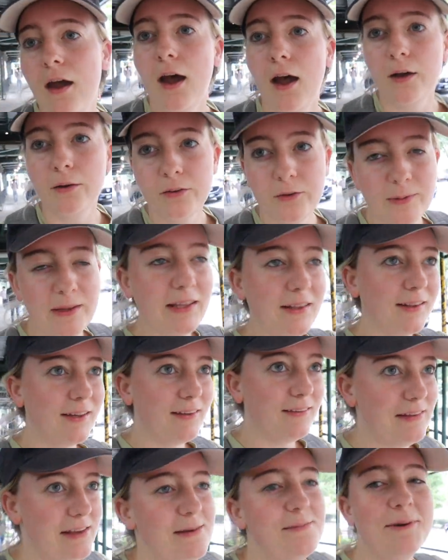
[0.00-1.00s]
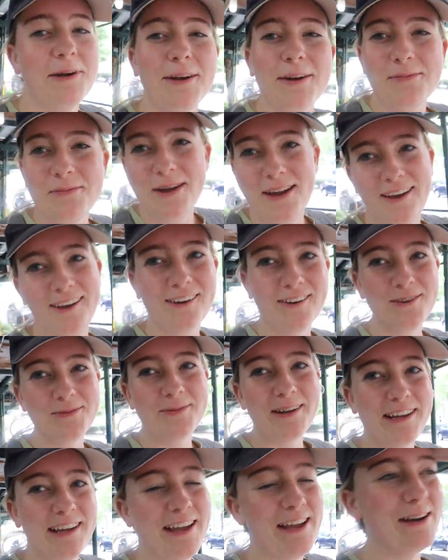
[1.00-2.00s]
I was being lazy, but I'm back on
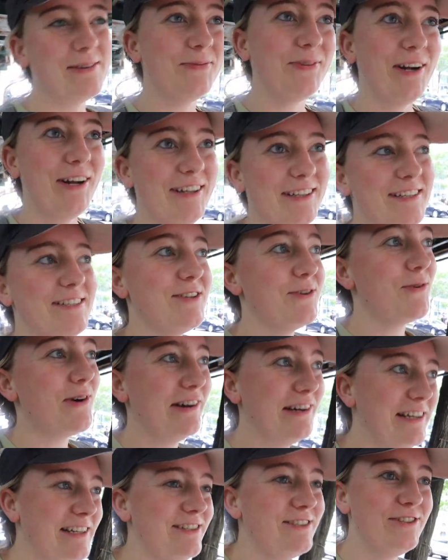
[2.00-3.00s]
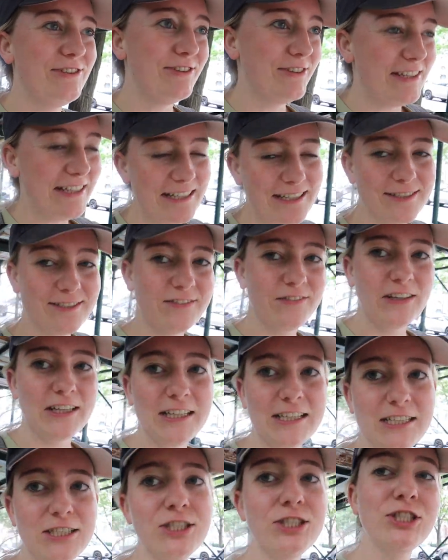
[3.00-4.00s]
my camera. Still walking to the East
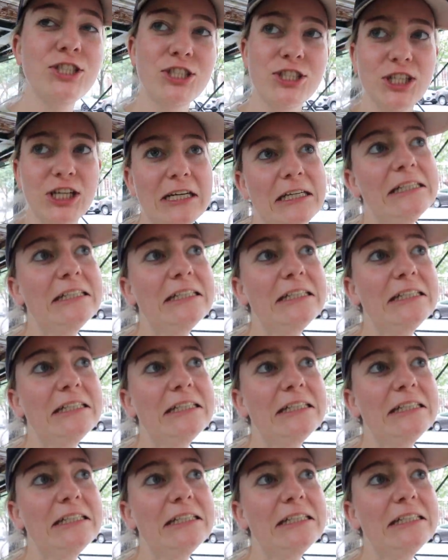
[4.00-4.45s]
Village.